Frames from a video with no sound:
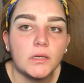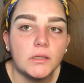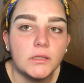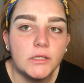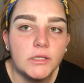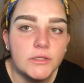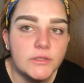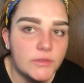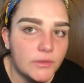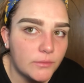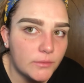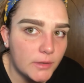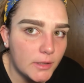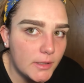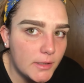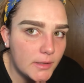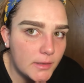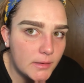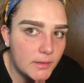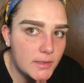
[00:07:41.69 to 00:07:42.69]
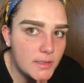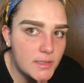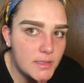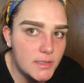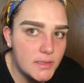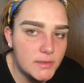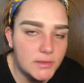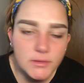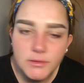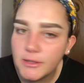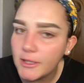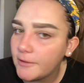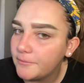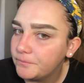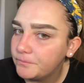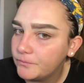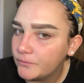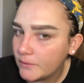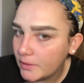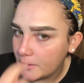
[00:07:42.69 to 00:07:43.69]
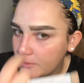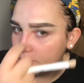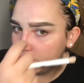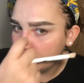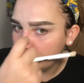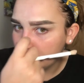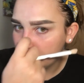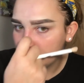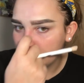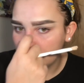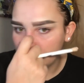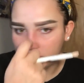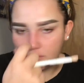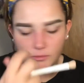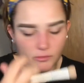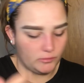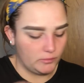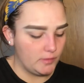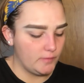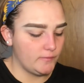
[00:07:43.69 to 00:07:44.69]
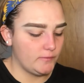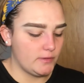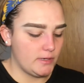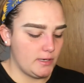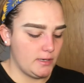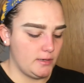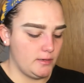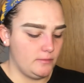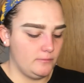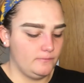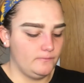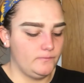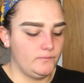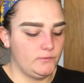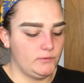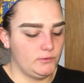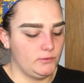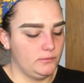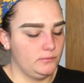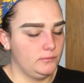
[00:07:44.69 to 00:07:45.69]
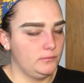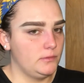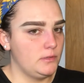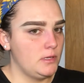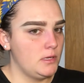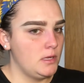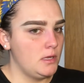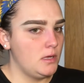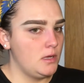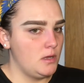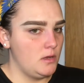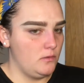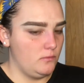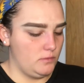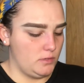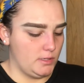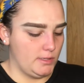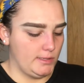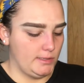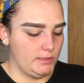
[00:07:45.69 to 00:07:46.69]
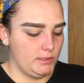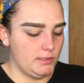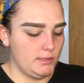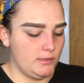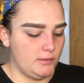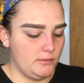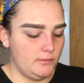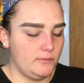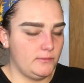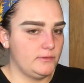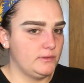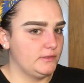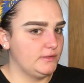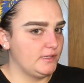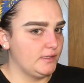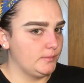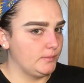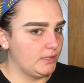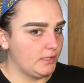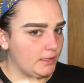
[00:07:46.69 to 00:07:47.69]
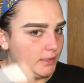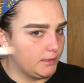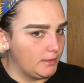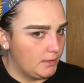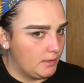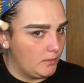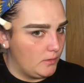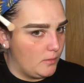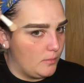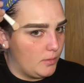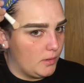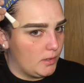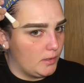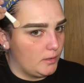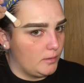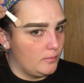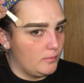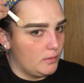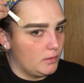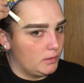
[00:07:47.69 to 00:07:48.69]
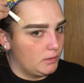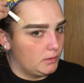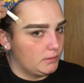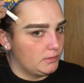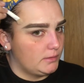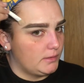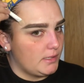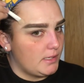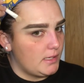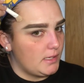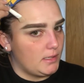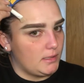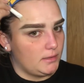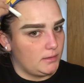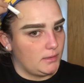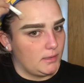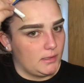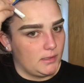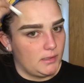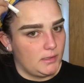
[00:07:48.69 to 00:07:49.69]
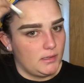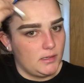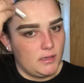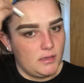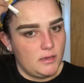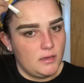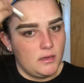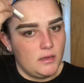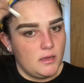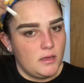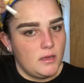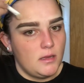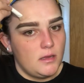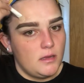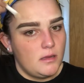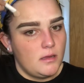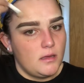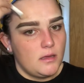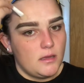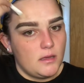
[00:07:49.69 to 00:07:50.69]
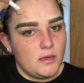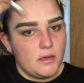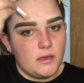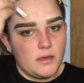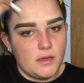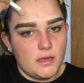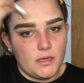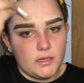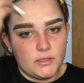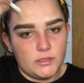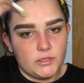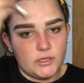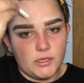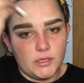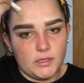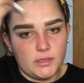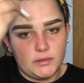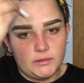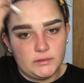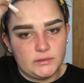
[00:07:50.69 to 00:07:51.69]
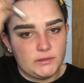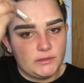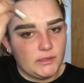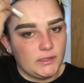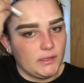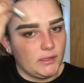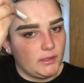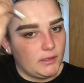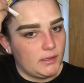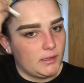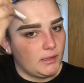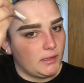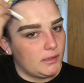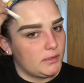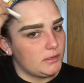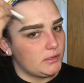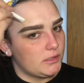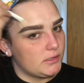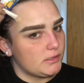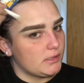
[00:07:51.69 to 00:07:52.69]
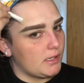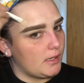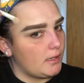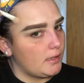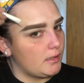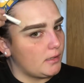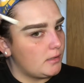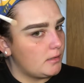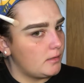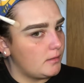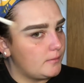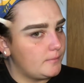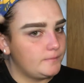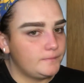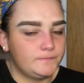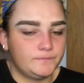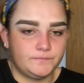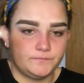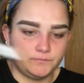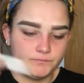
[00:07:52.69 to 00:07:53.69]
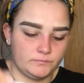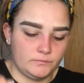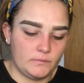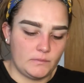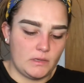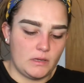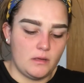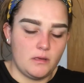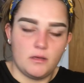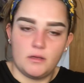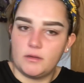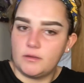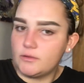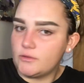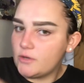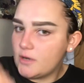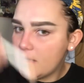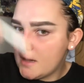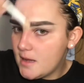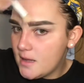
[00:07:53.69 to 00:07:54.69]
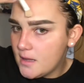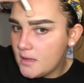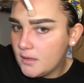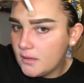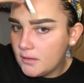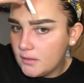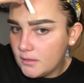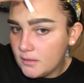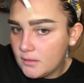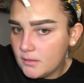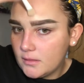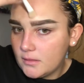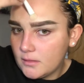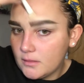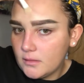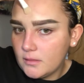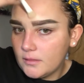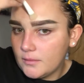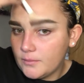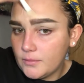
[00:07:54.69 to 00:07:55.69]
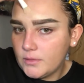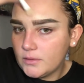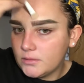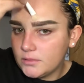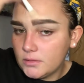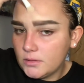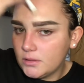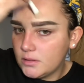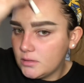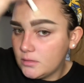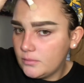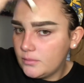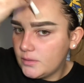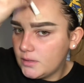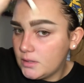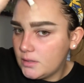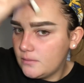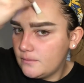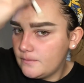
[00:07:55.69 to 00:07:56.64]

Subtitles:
So there is that. I know it looks a little rough right now. So what I like to do, the same thing I did on the bottom, I'll take that extra concealer and just kind of drag up a little bit.